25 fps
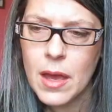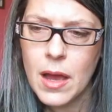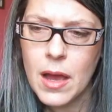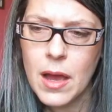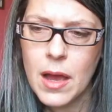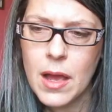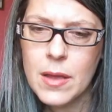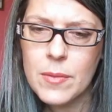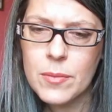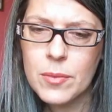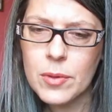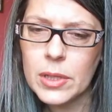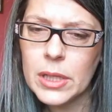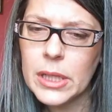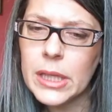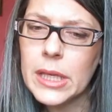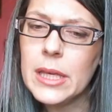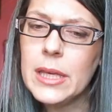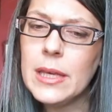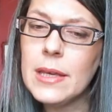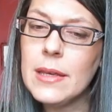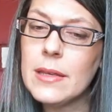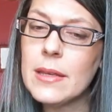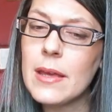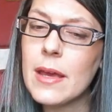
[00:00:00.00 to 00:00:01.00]
I will
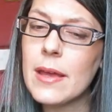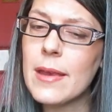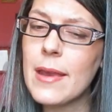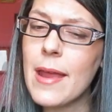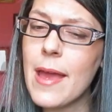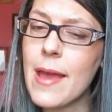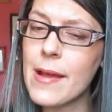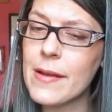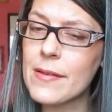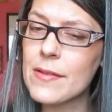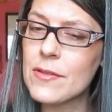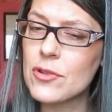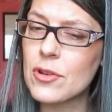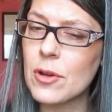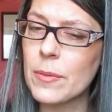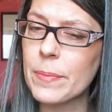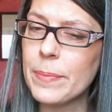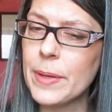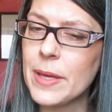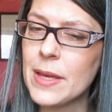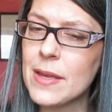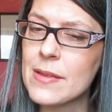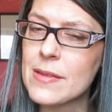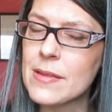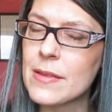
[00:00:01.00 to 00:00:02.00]
eat an extra
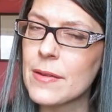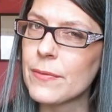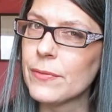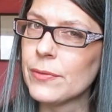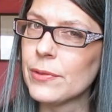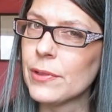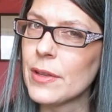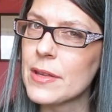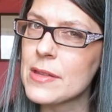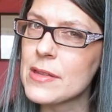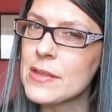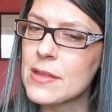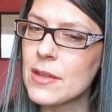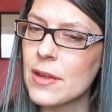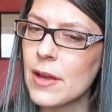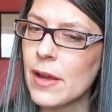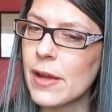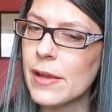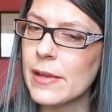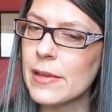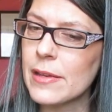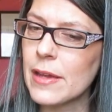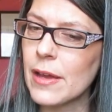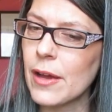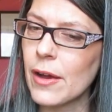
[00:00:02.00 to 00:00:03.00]
piece of
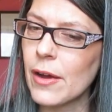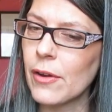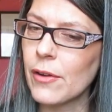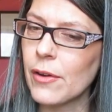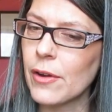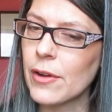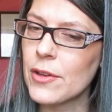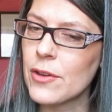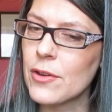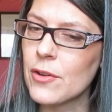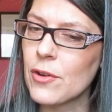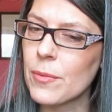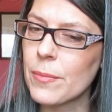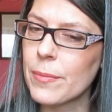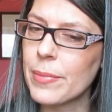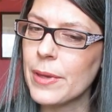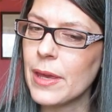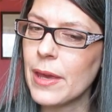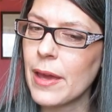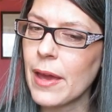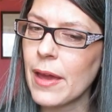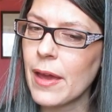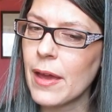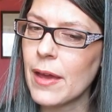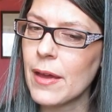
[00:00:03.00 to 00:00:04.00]
lasagna on your
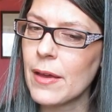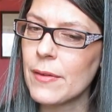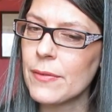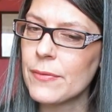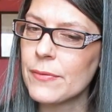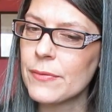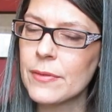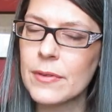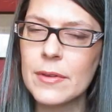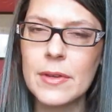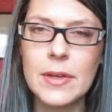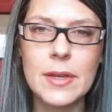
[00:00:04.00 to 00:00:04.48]
behalf.